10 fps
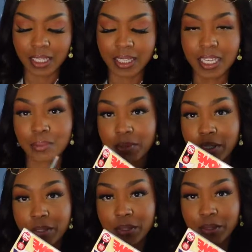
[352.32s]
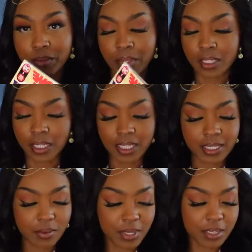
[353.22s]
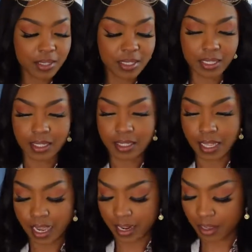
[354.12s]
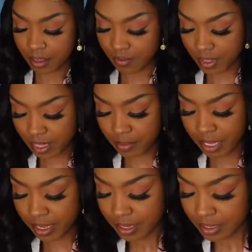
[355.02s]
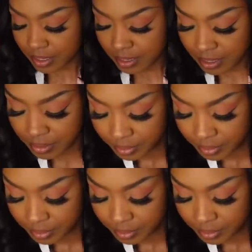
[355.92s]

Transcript: that's pretty cool. So let's see what else is inside of the box.